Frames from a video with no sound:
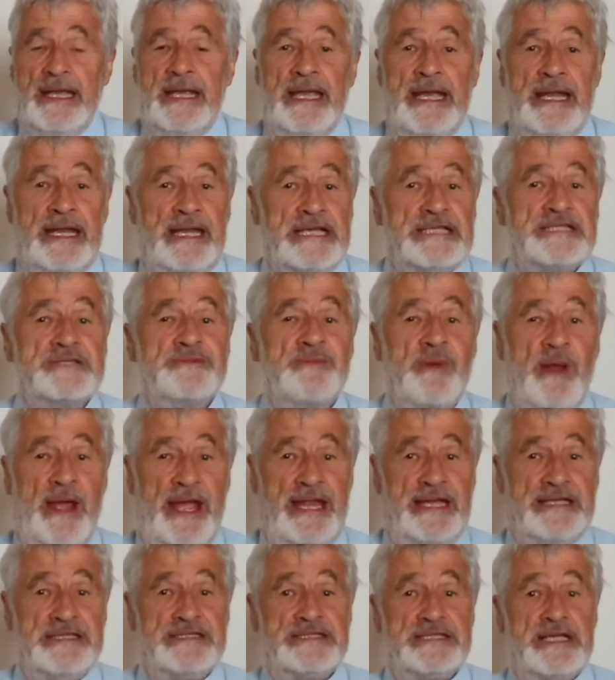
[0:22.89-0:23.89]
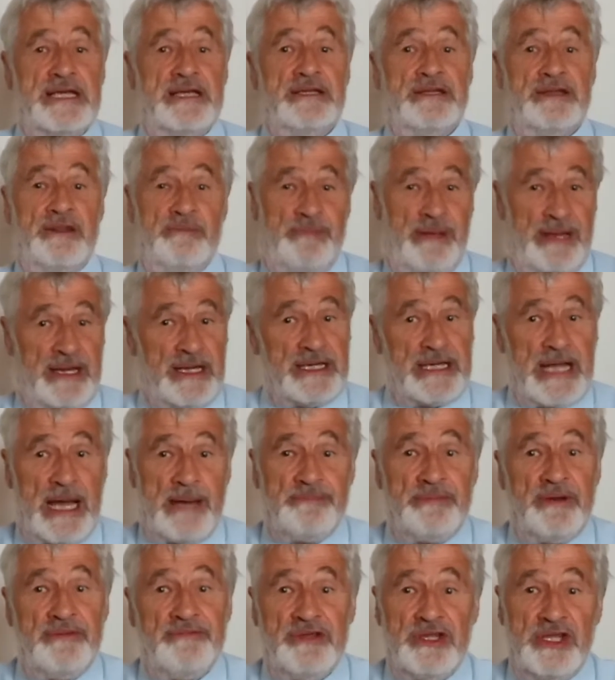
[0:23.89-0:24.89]
It explains the
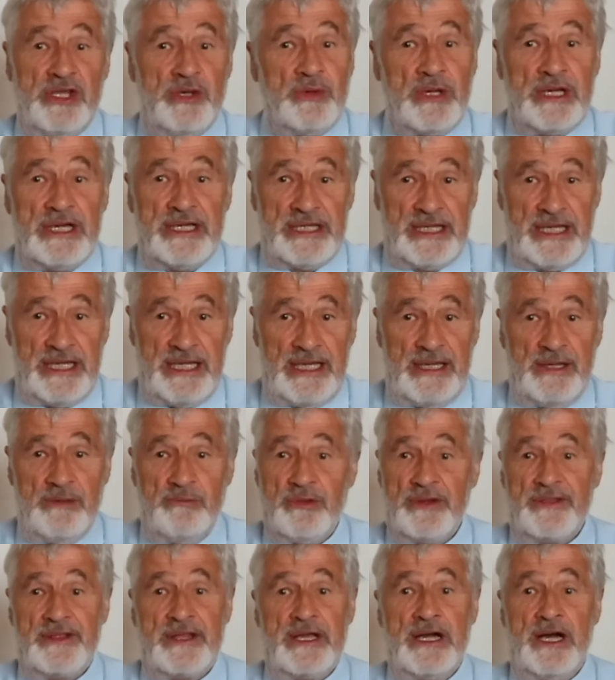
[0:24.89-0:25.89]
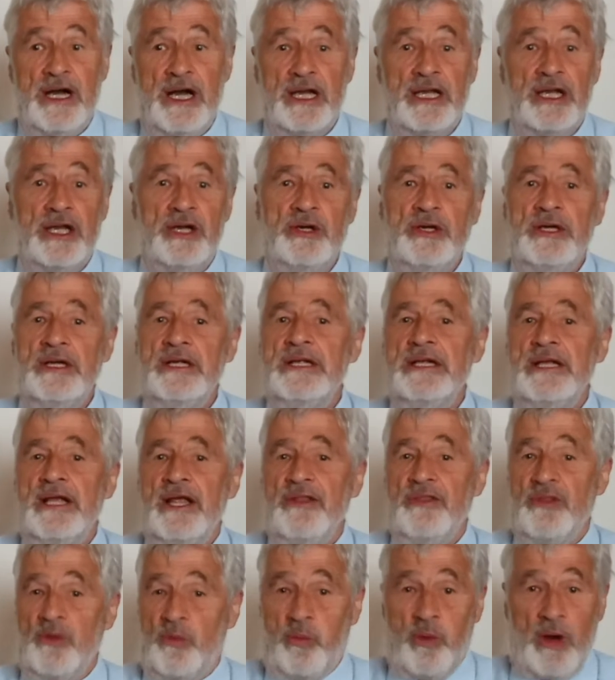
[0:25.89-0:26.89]
build-up of a ULD with cargo,
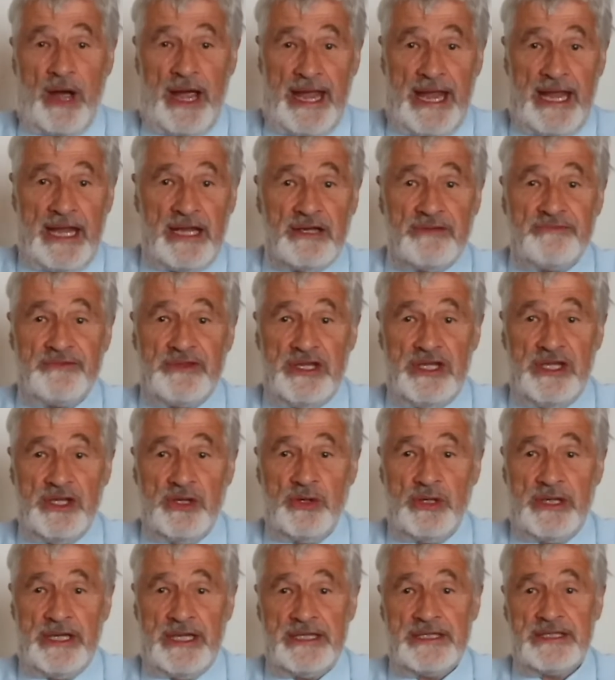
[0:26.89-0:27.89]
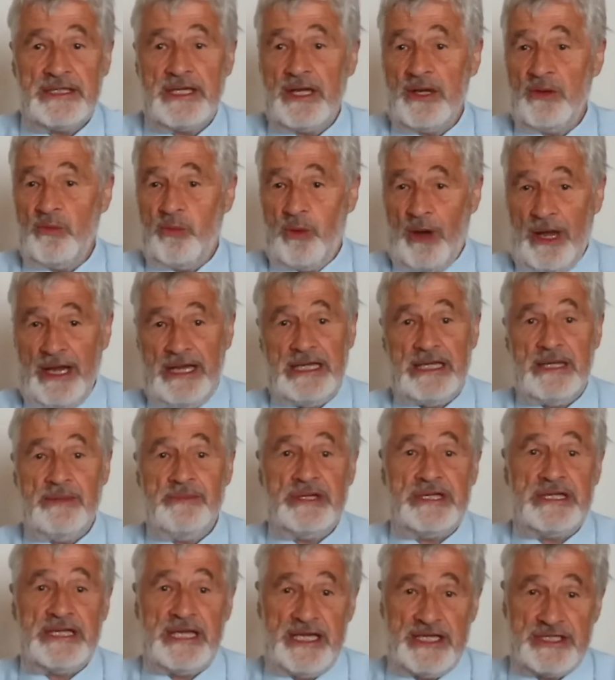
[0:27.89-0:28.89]
the weighing of the unit, and weight
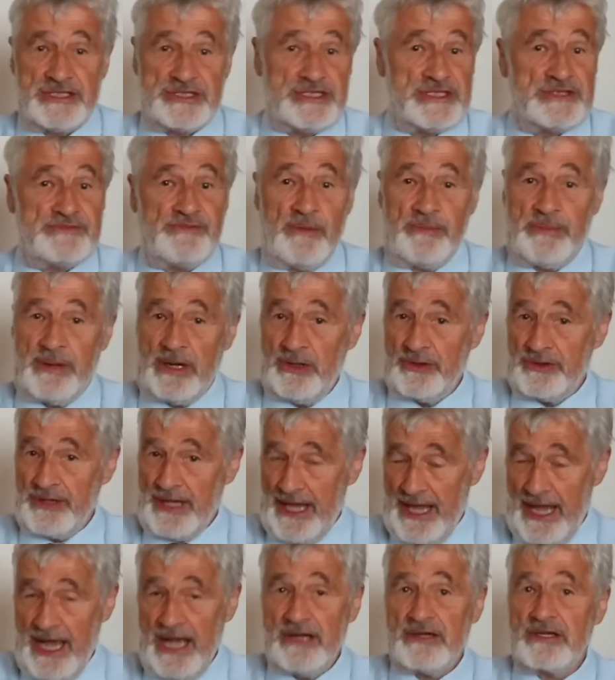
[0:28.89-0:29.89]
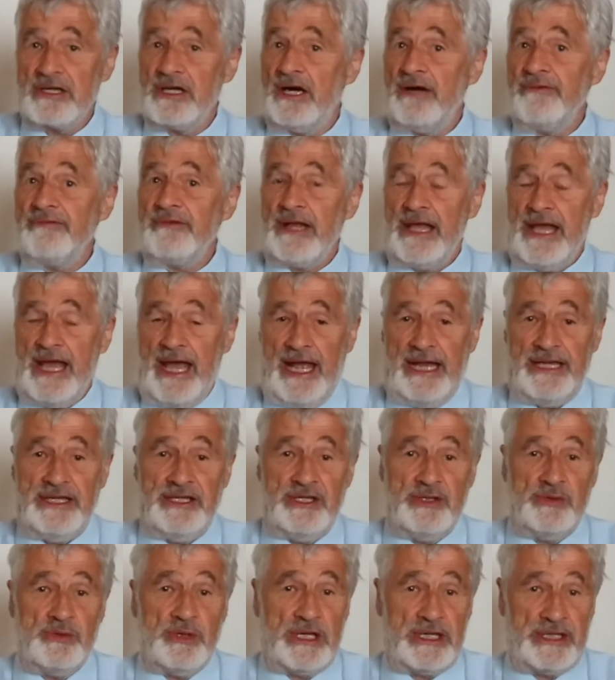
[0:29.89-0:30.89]
limitations for both aircraft and
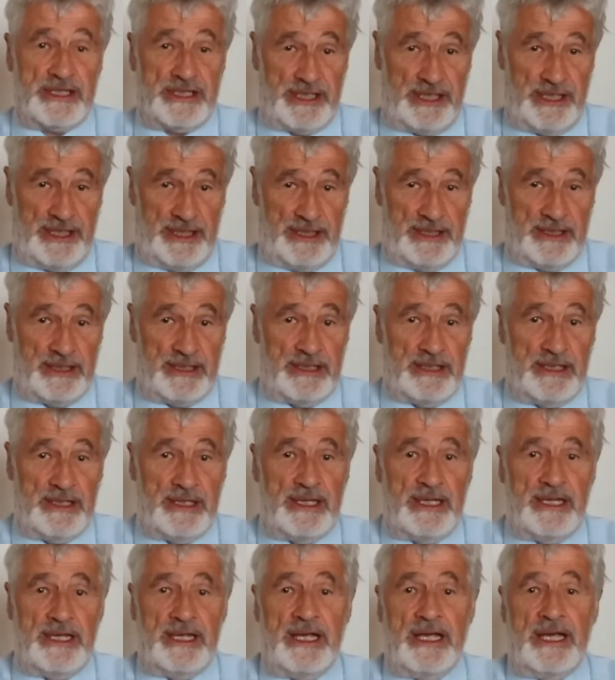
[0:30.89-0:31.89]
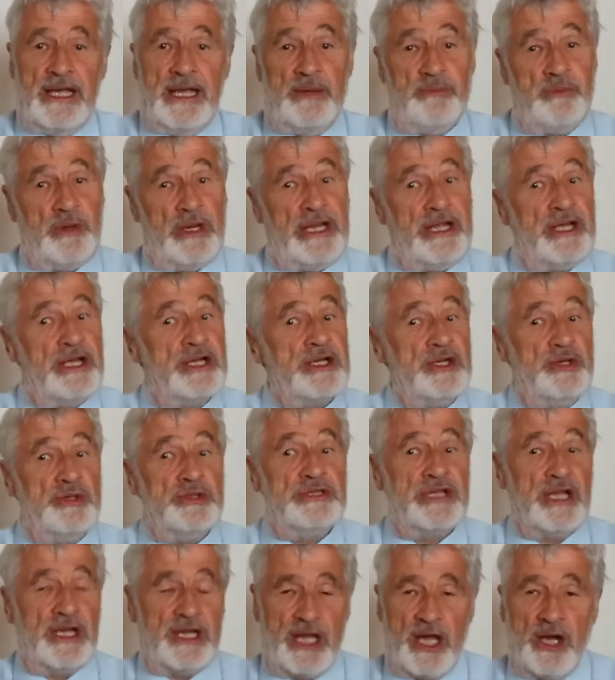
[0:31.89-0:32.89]
ULD. It will include
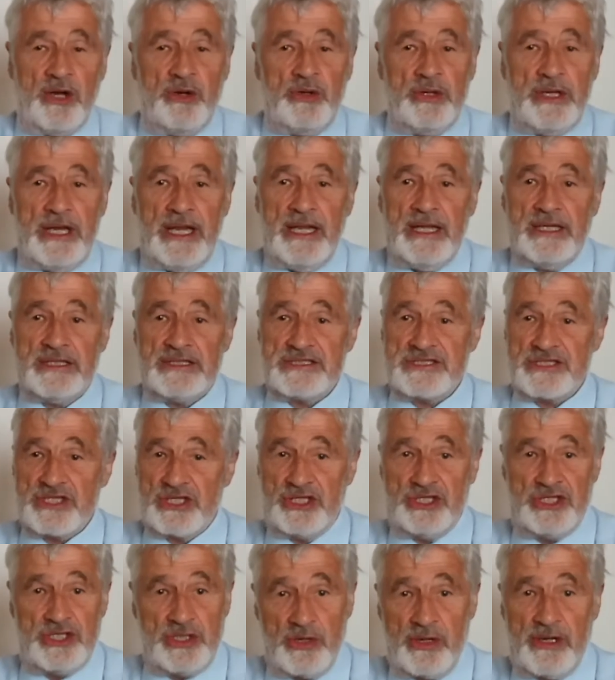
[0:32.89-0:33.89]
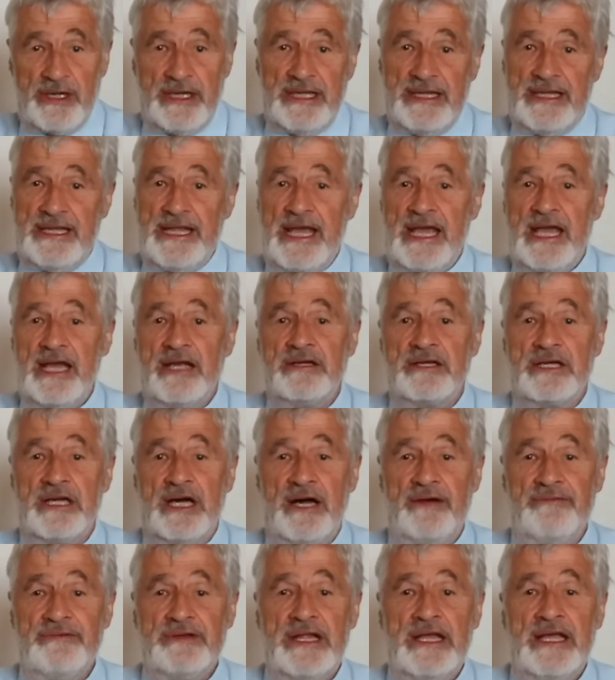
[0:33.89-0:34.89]
the loading and securing of the
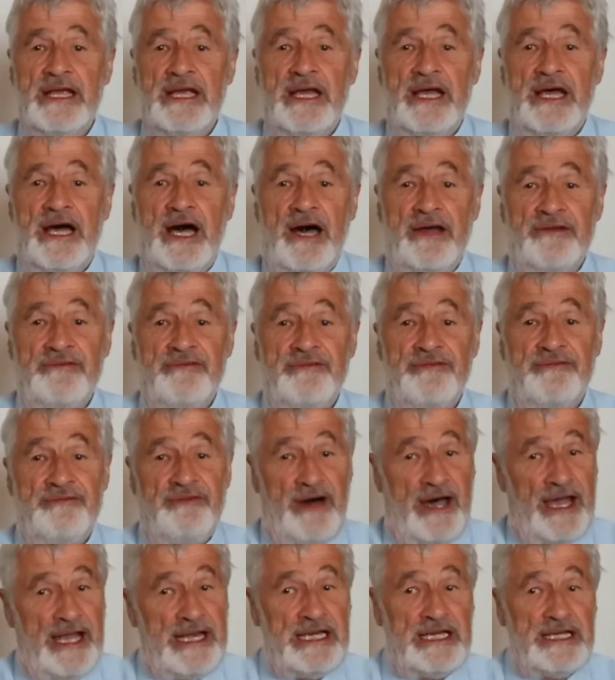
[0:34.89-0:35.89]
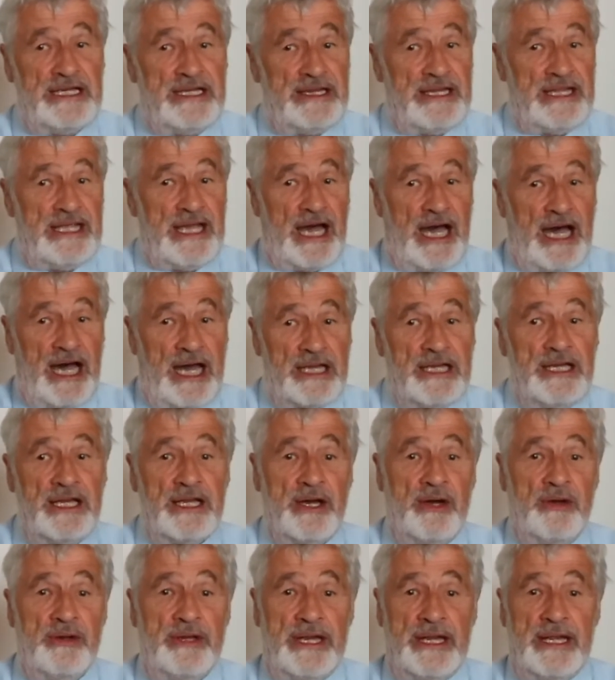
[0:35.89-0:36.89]
aircraft, and finally the
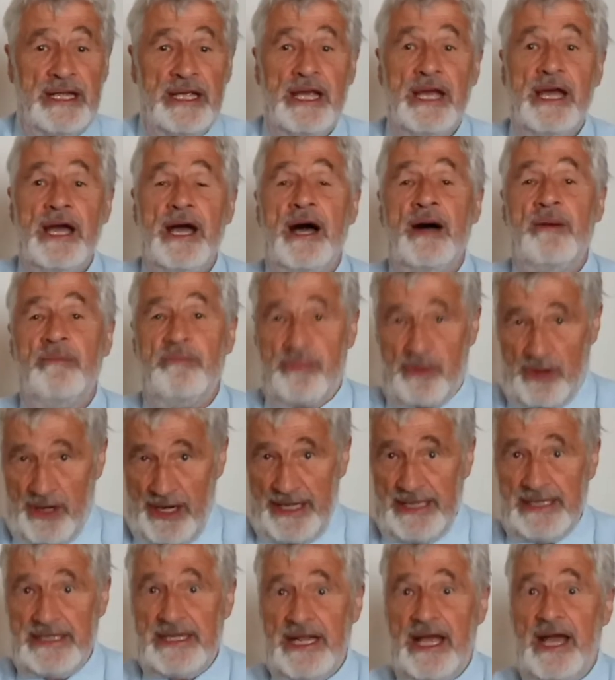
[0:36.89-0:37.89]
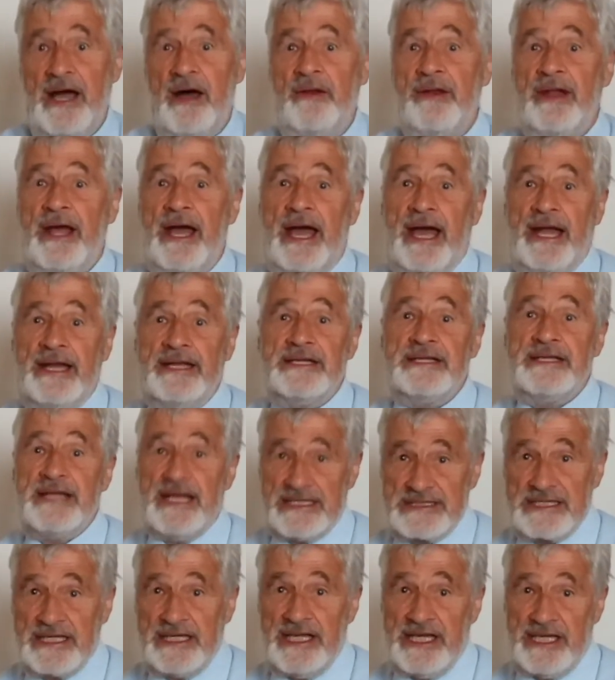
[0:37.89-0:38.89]
unloading and breakdown at
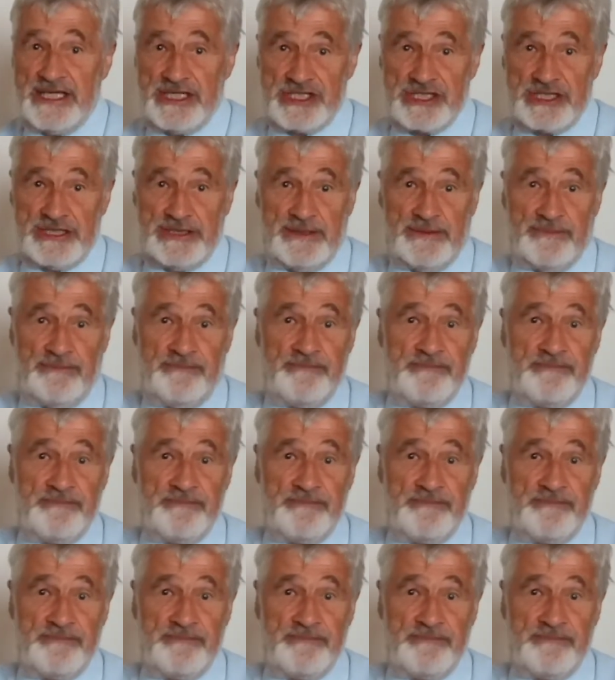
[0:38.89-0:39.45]
destination.